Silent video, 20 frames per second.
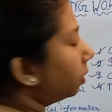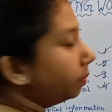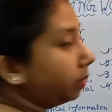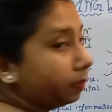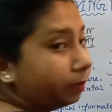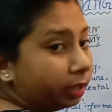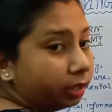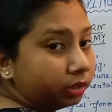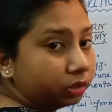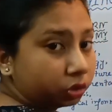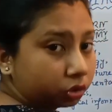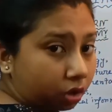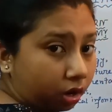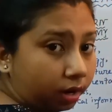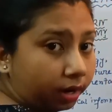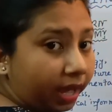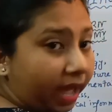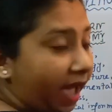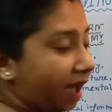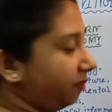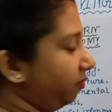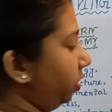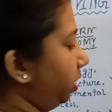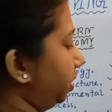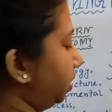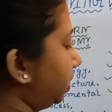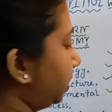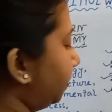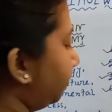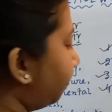of the bird is called
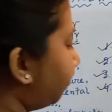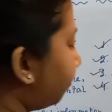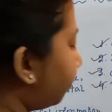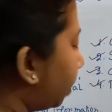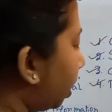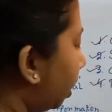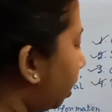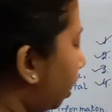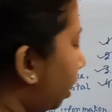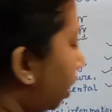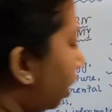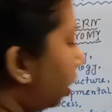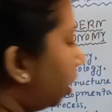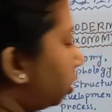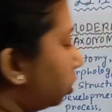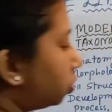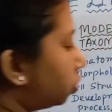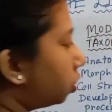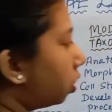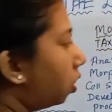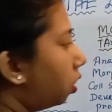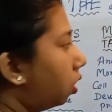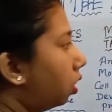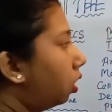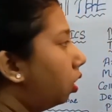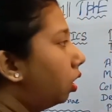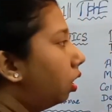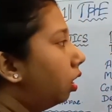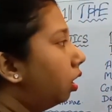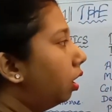Aves. So
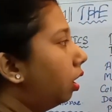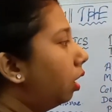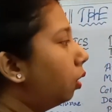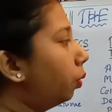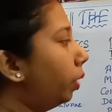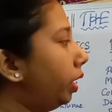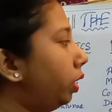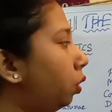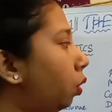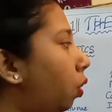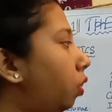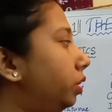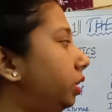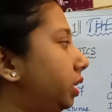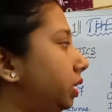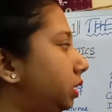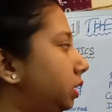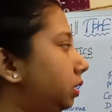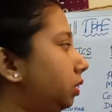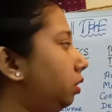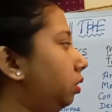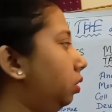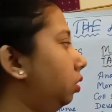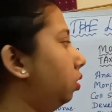we know this.